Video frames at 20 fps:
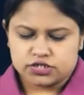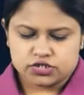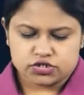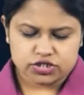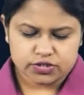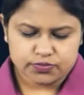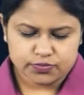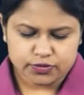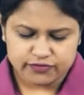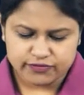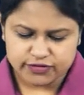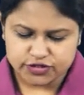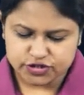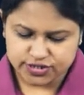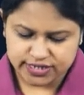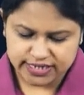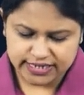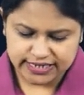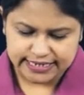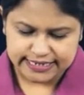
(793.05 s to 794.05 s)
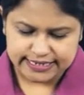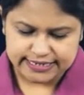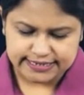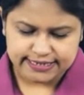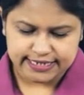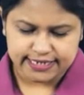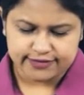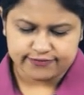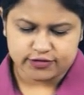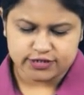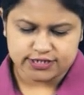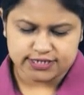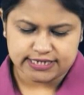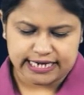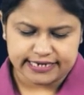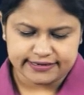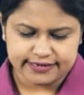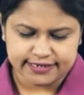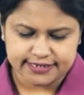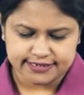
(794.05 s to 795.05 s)
So the provisioning, let us take for
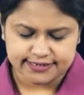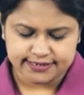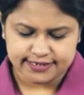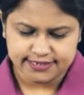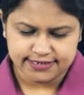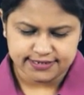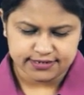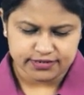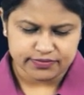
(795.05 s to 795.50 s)
standard assets.